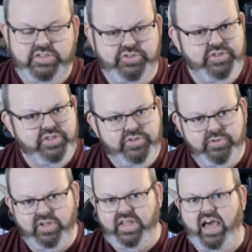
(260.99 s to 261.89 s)
So you can
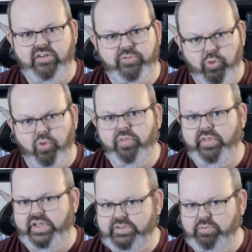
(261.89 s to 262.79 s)
do a lot of cool
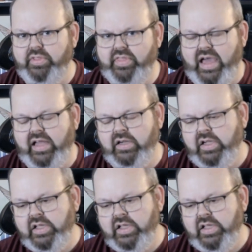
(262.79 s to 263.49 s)
things with that.